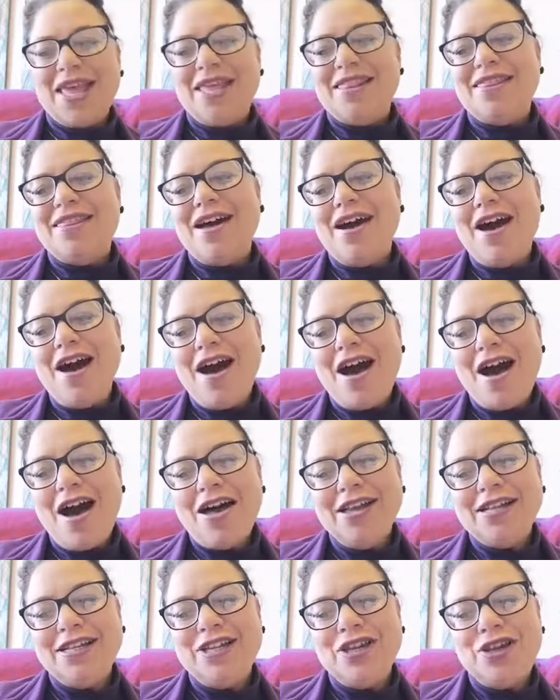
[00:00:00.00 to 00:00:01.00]
The
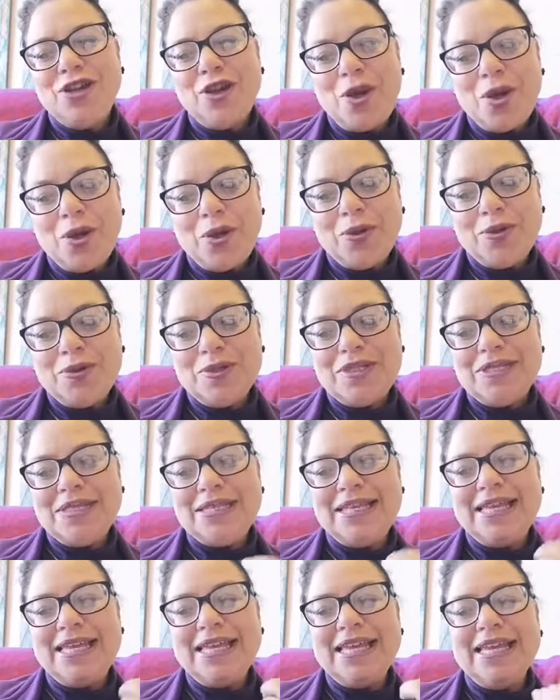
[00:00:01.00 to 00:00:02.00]
heart knows
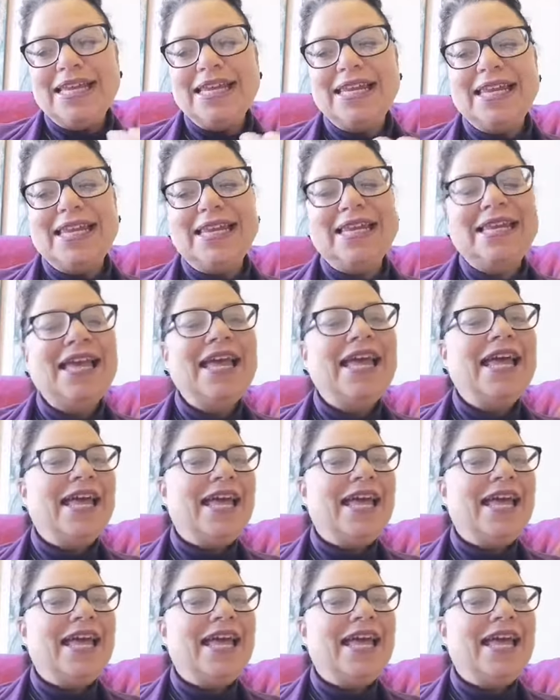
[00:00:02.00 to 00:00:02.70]
healing